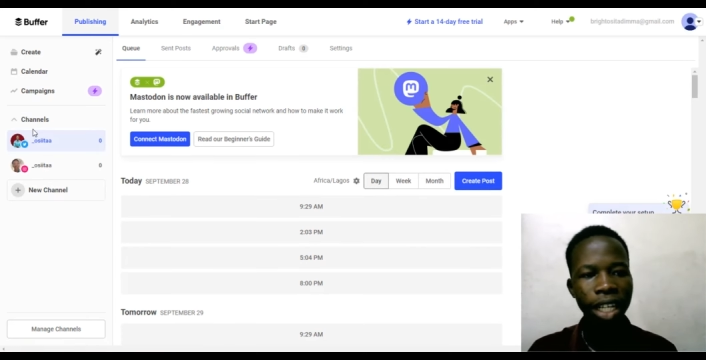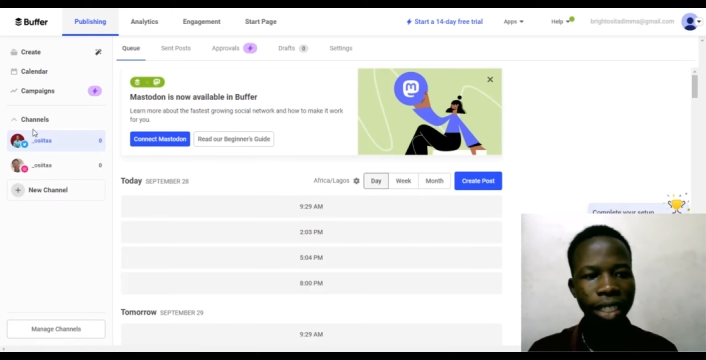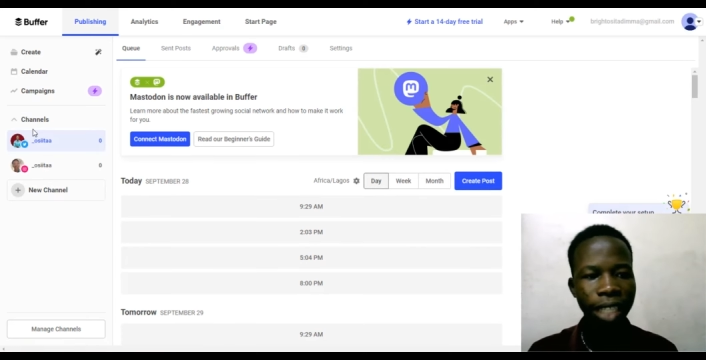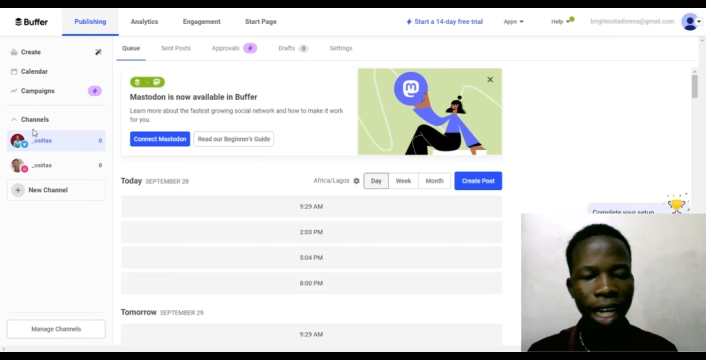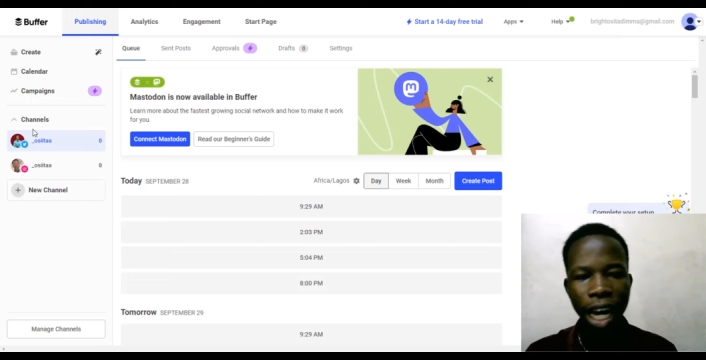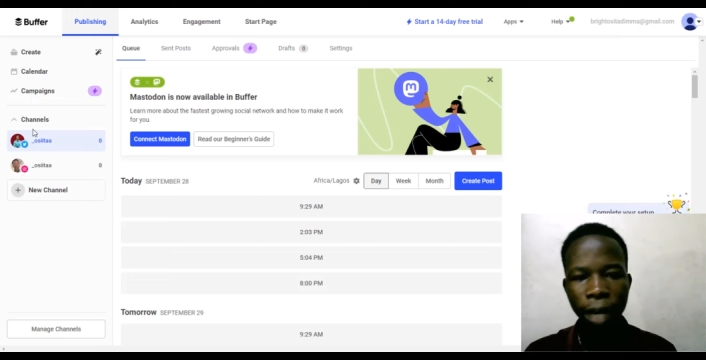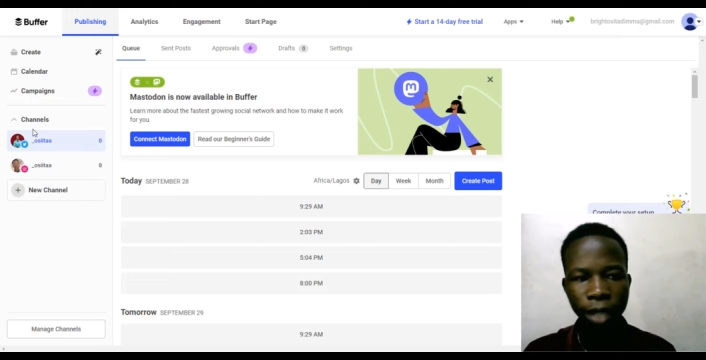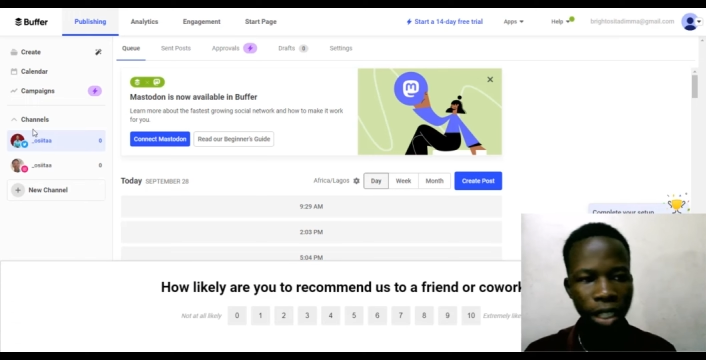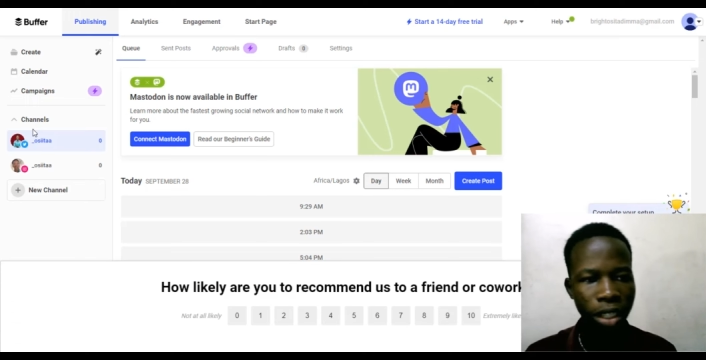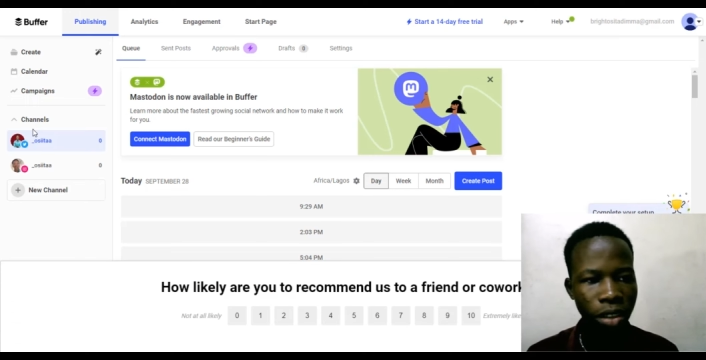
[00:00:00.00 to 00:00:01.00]

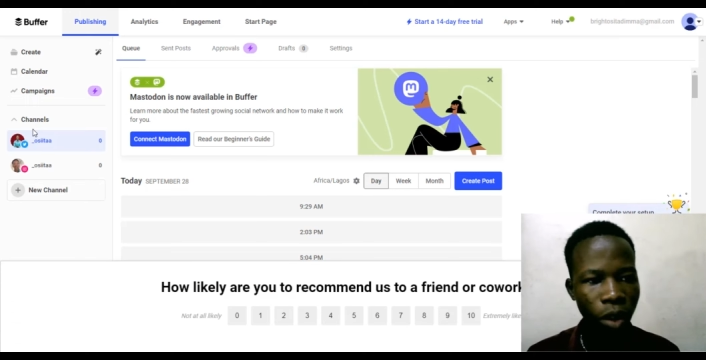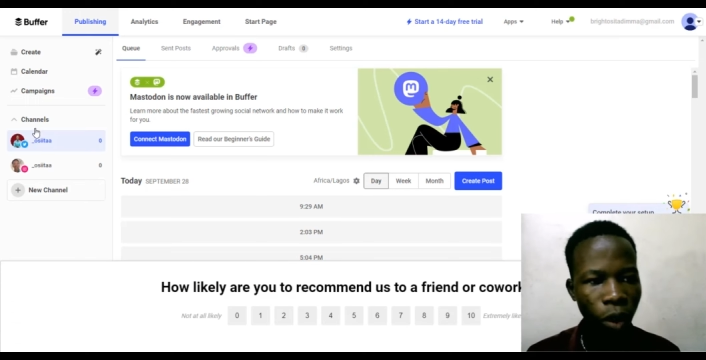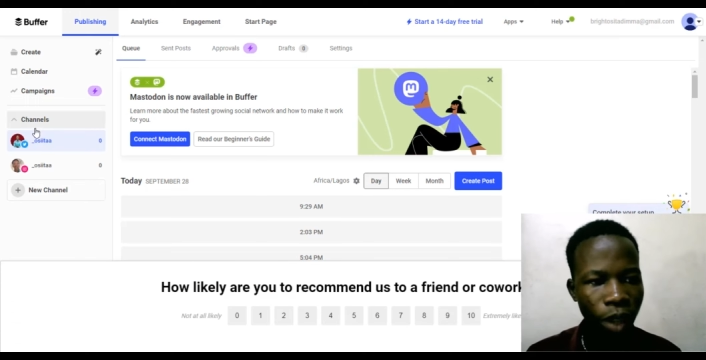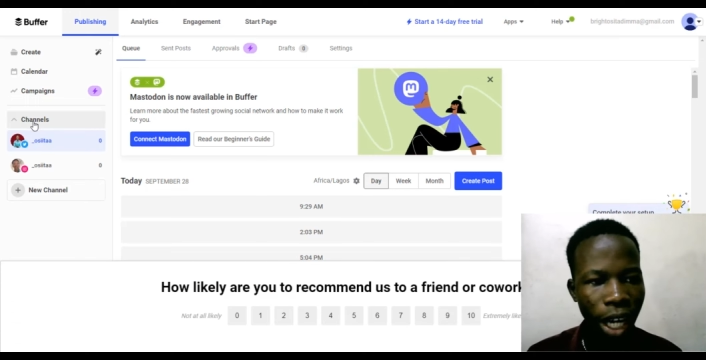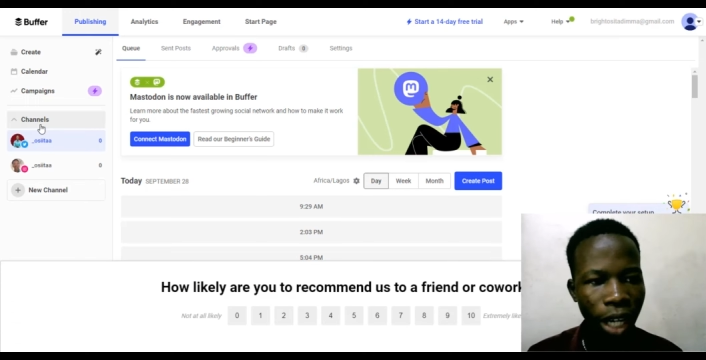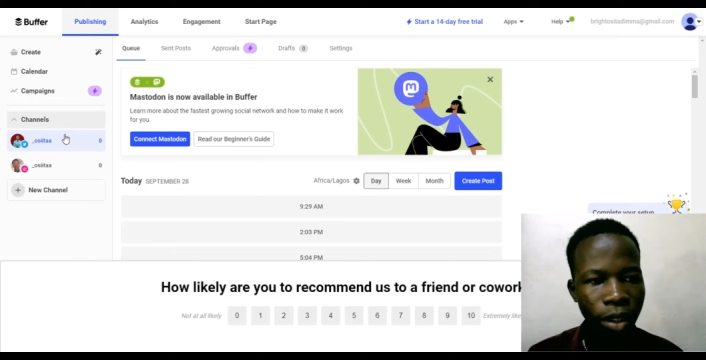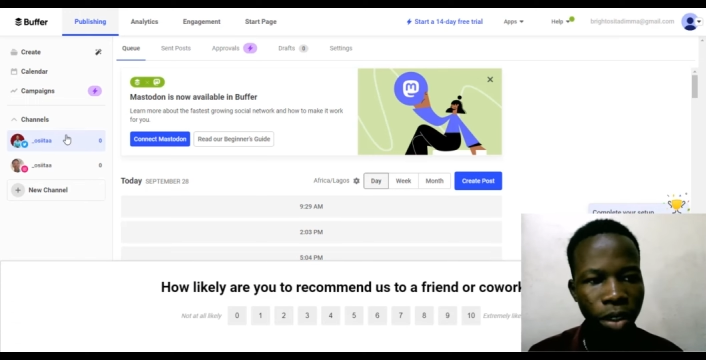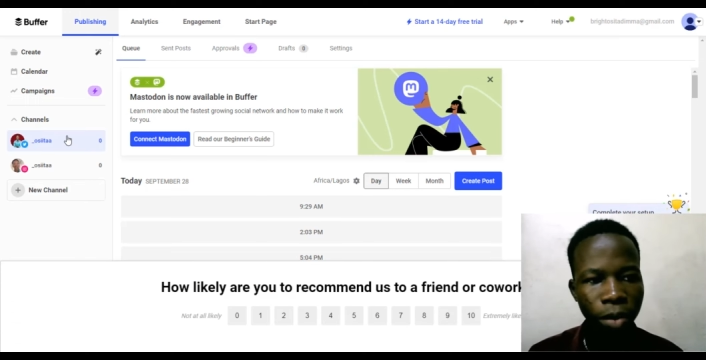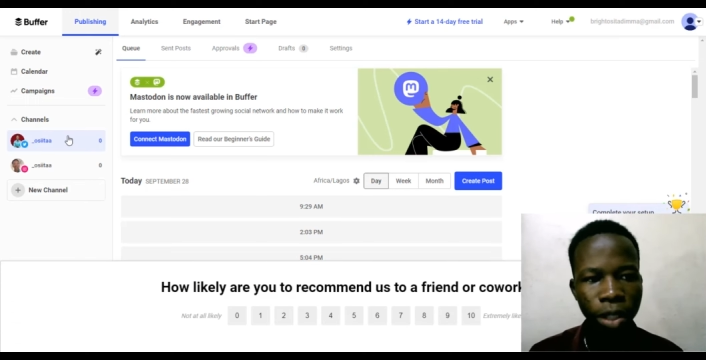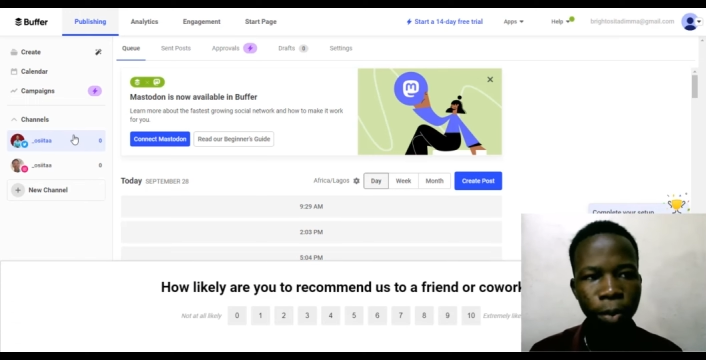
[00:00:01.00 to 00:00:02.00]
Instagrams and other
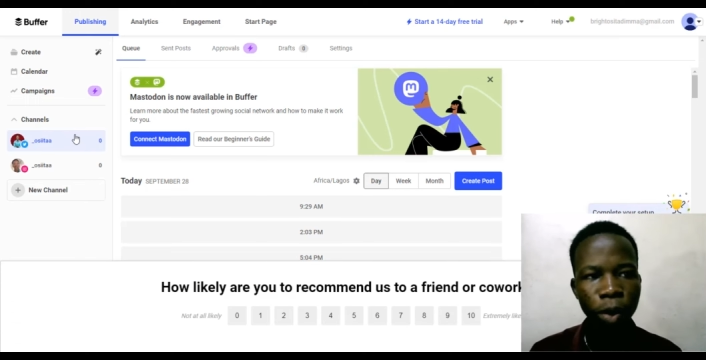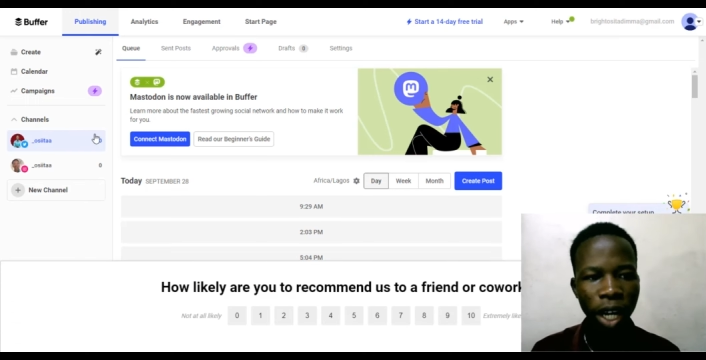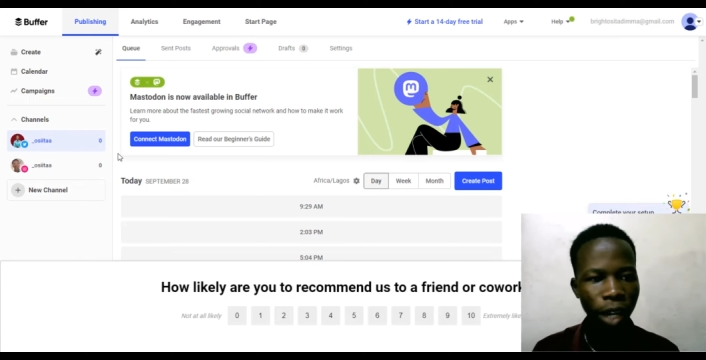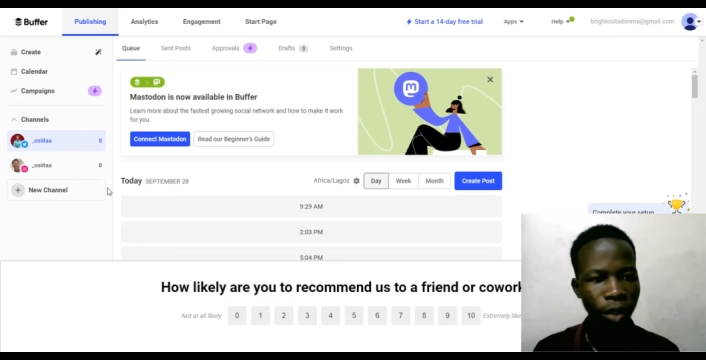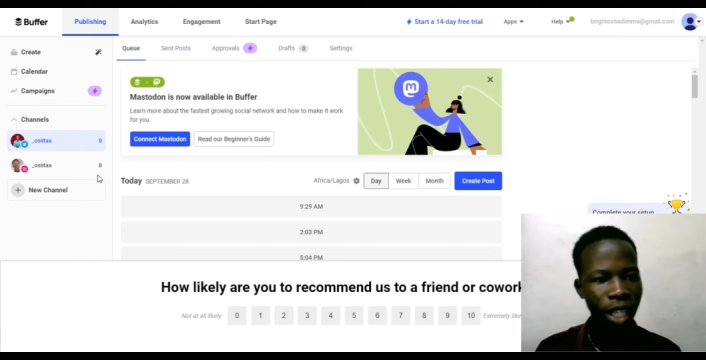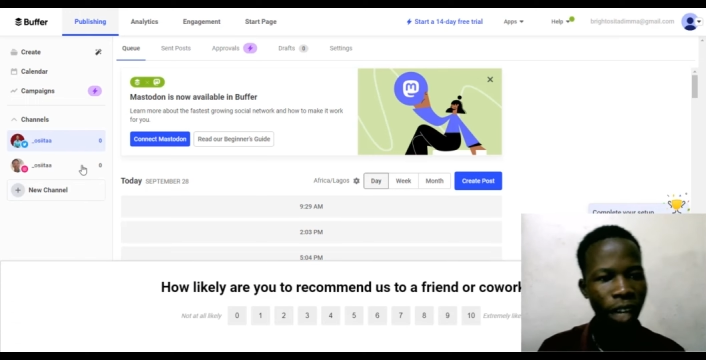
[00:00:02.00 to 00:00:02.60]
multiple accounts.